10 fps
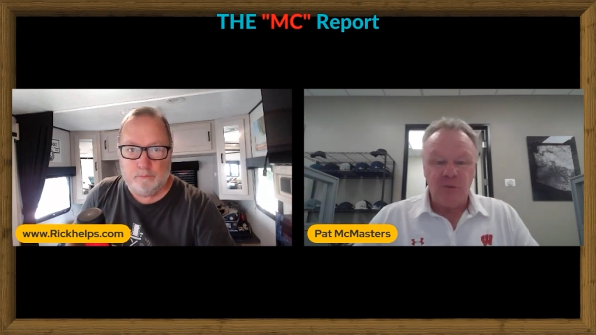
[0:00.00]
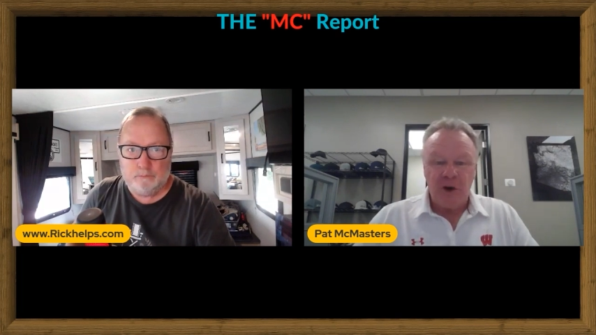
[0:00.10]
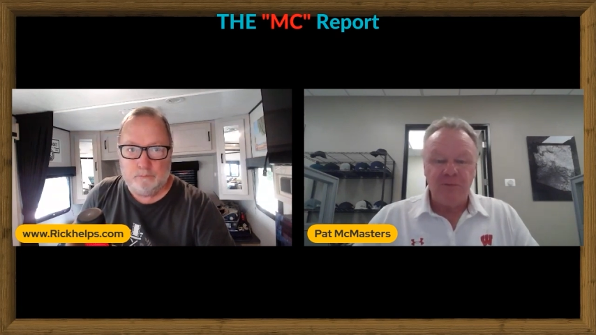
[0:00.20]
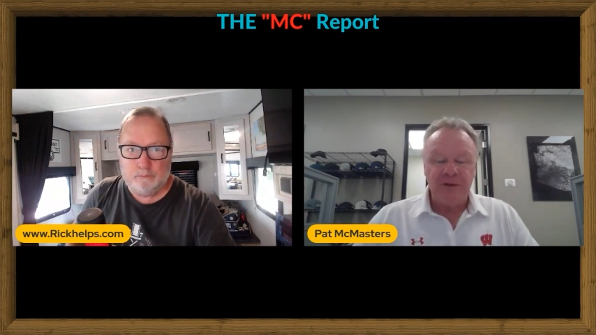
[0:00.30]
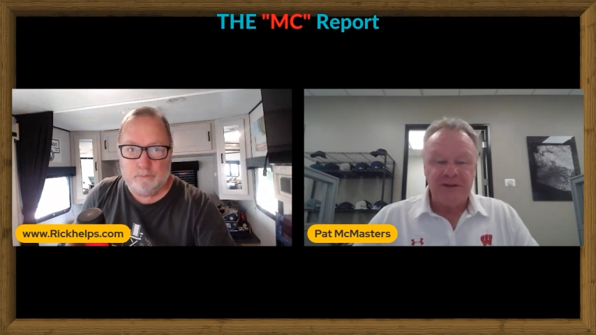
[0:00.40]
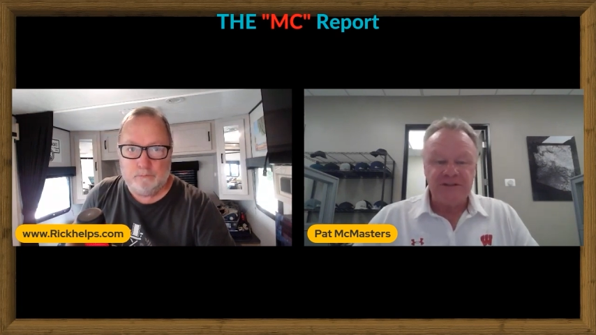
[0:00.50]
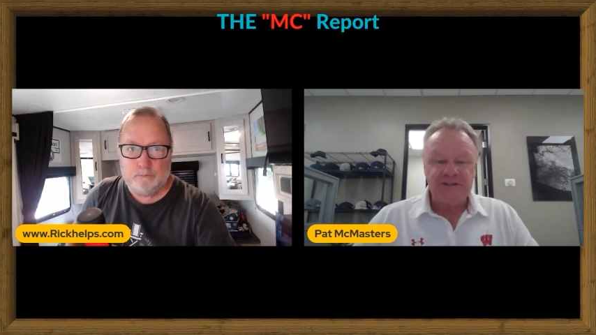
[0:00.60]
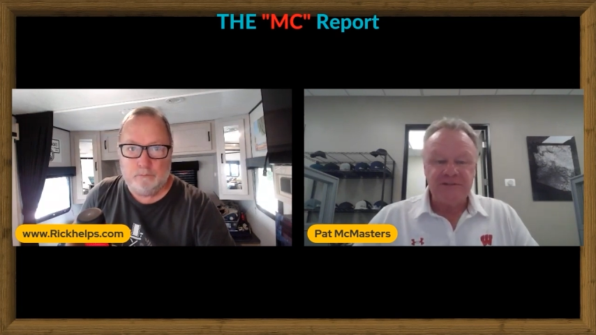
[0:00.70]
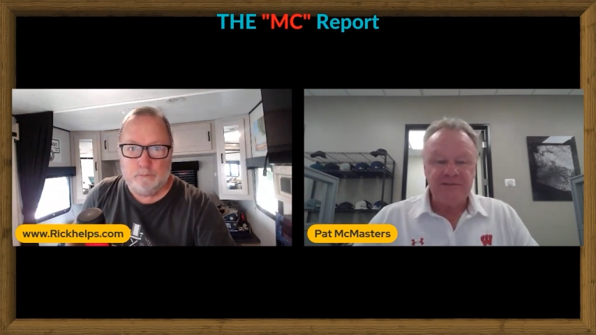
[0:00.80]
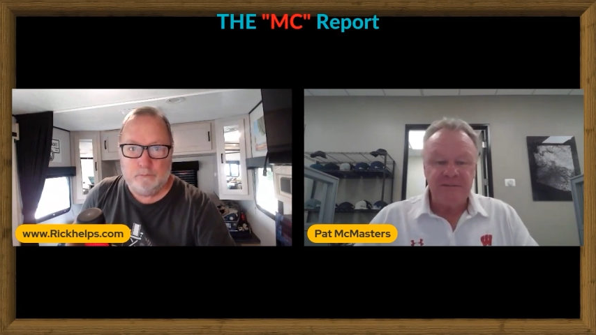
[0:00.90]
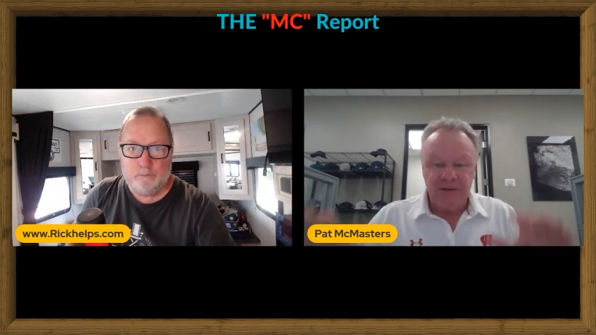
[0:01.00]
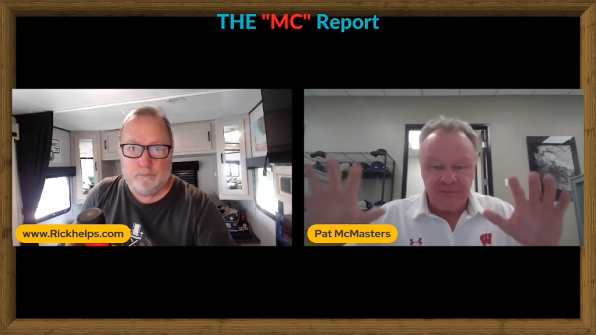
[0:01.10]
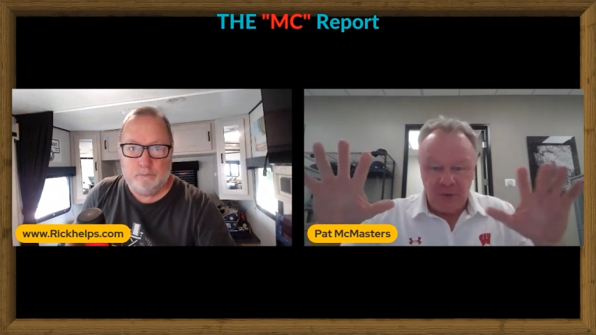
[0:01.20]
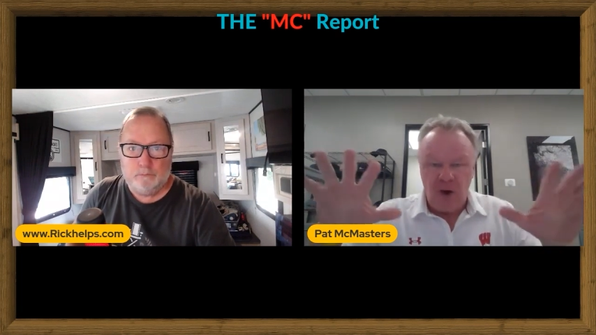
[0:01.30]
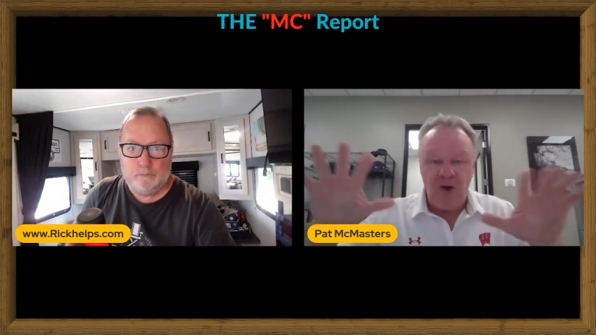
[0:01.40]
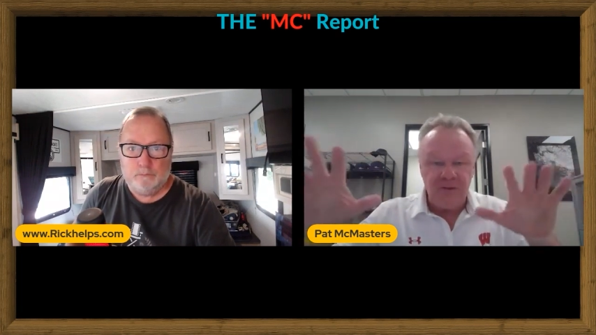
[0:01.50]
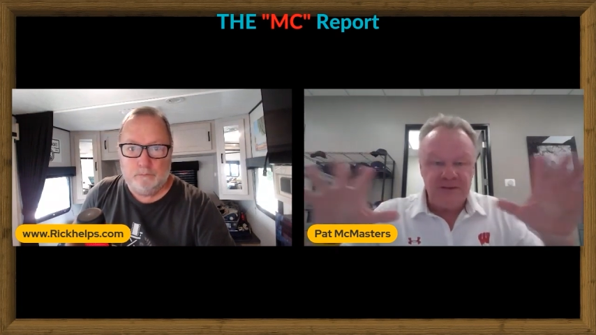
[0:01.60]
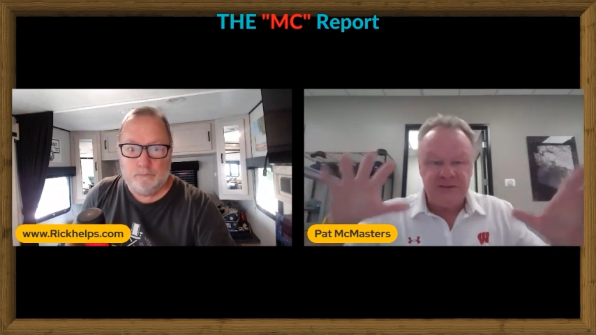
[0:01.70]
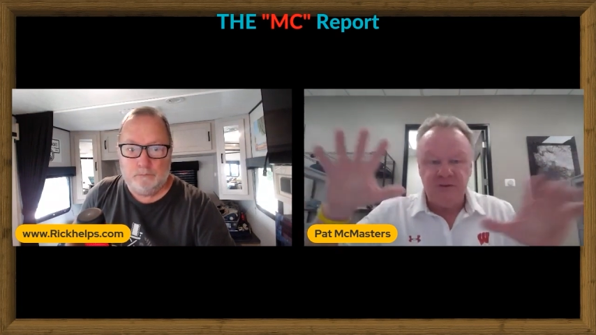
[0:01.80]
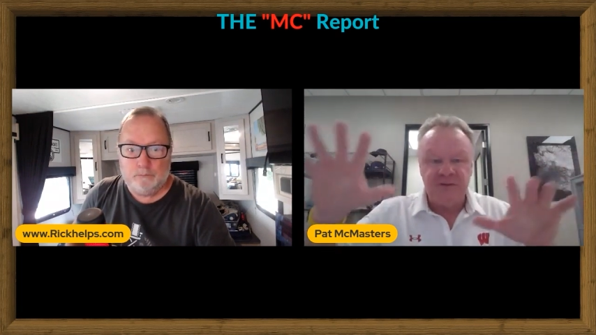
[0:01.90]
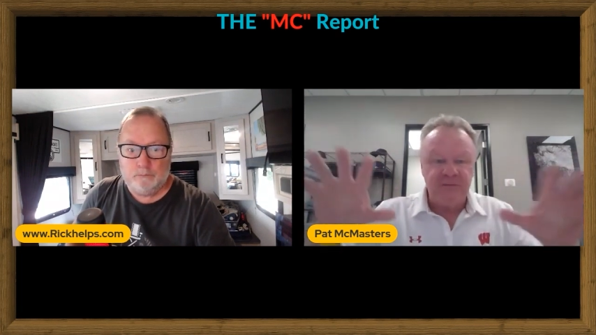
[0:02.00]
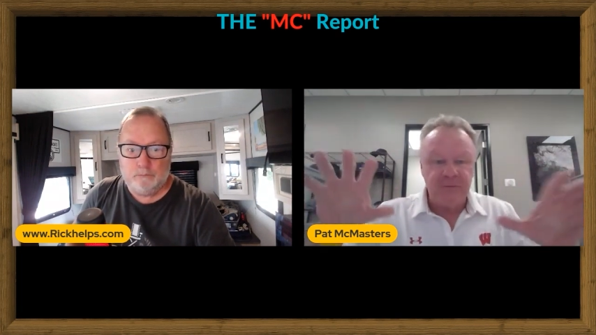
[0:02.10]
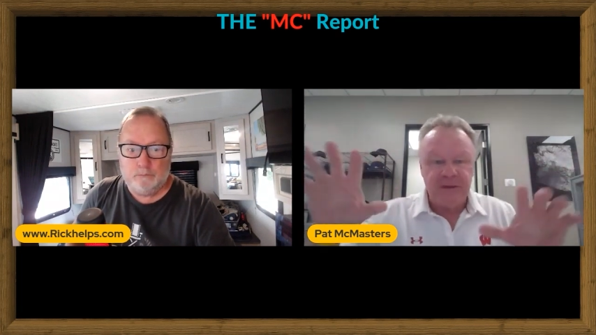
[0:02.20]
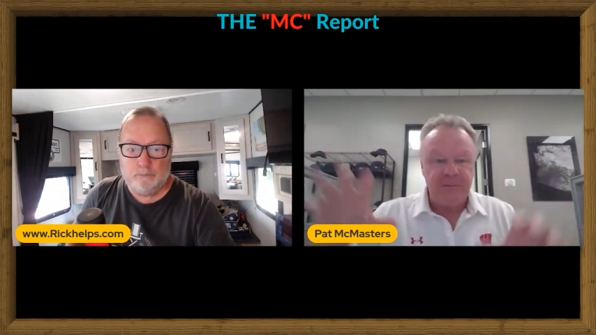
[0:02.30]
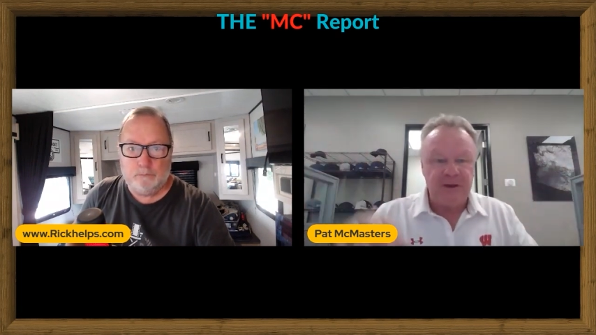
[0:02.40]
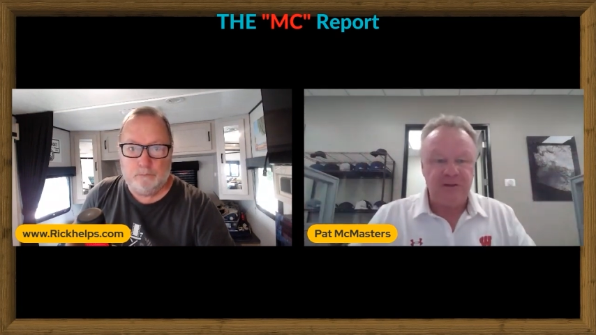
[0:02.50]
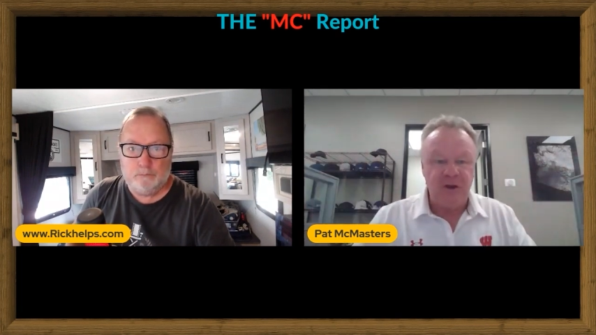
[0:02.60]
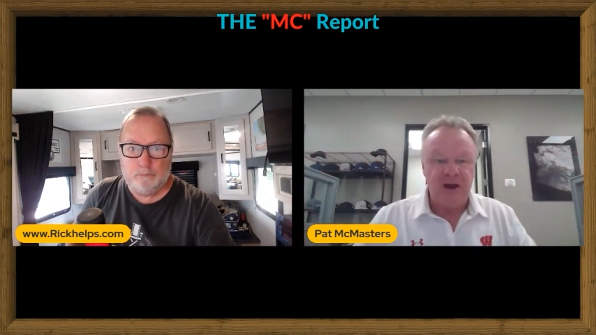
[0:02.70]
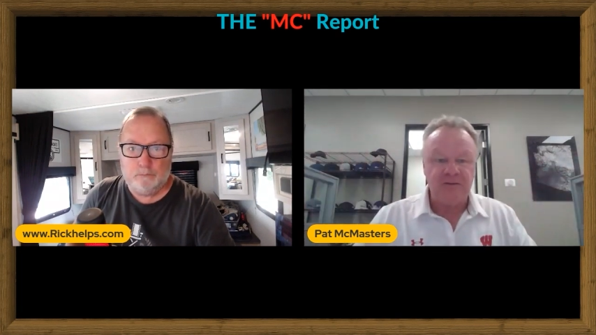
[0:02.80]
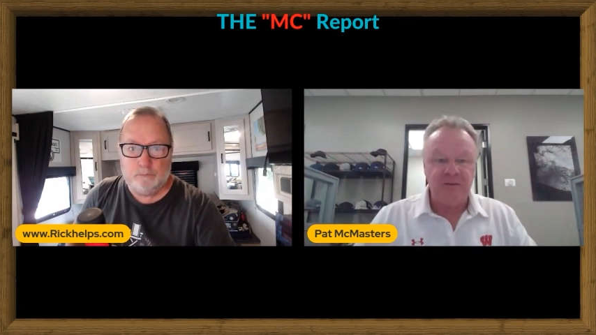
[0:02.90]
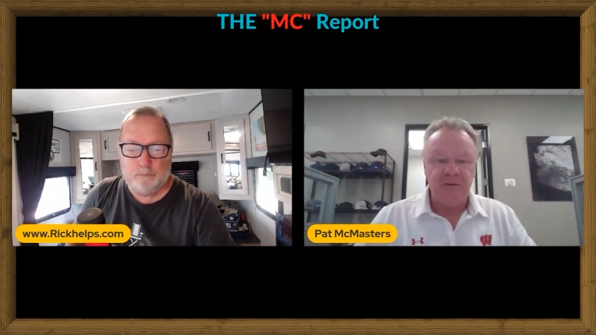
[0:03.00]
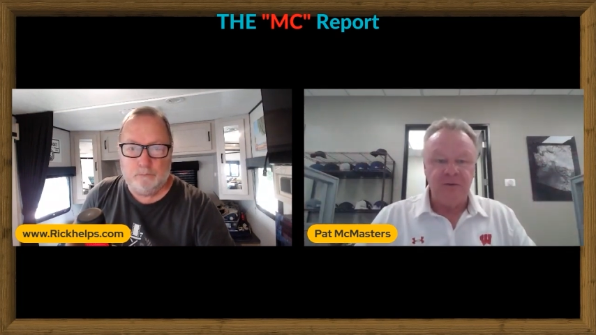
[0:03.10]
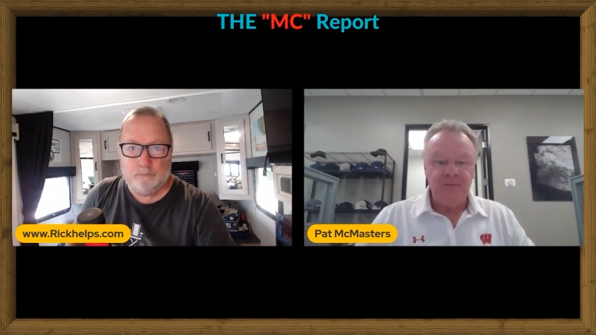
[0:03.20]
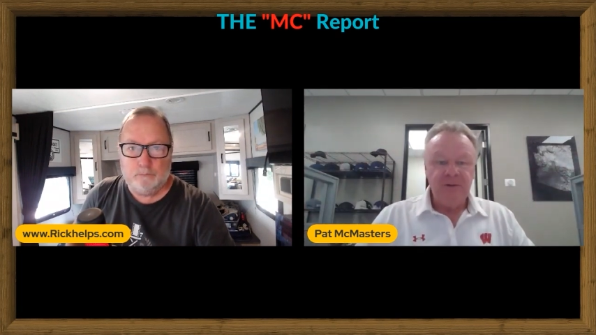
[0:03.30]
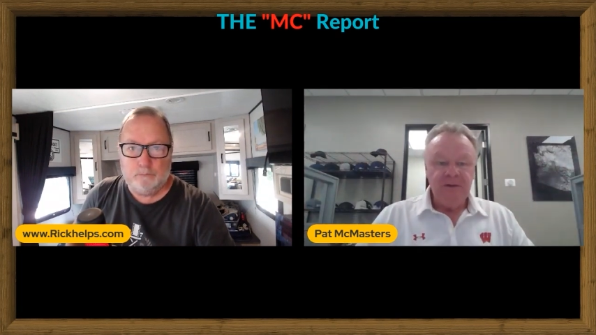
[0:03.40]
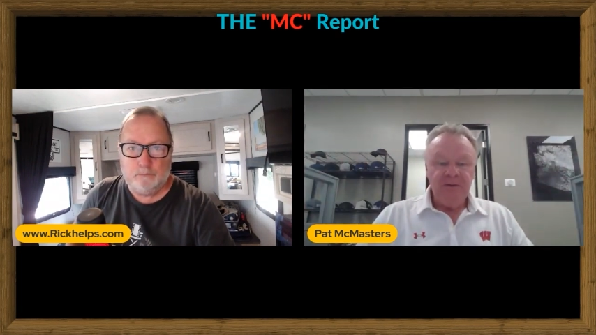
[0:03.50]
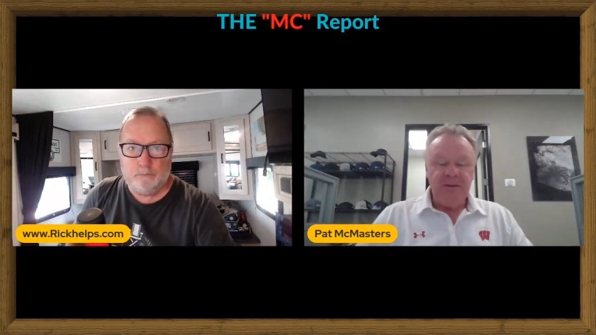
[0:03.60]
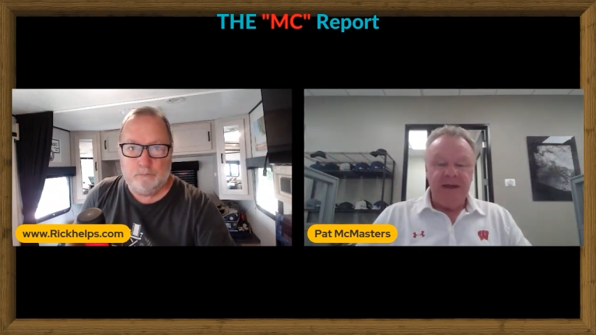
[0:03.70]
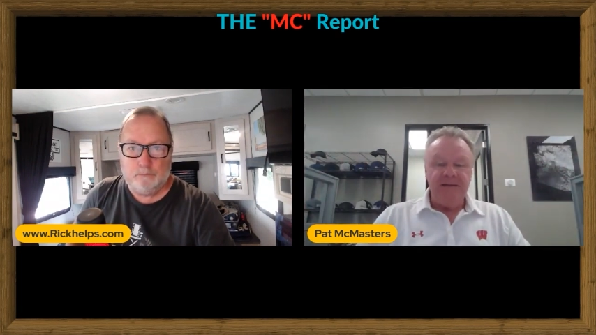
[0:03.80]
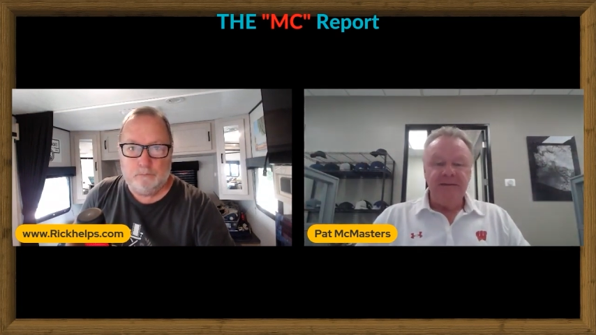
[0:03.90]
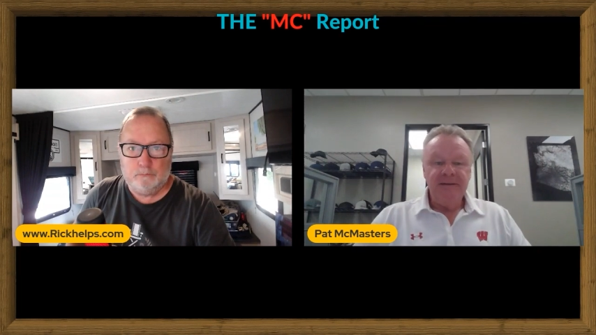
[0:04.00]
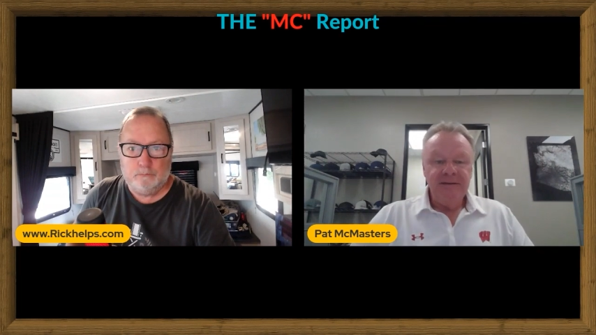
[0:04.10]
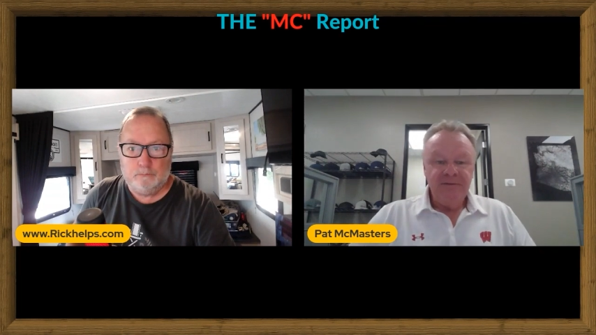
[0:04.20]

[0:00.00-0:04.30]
Speaker 1: rumblings of all these little different people I talk to that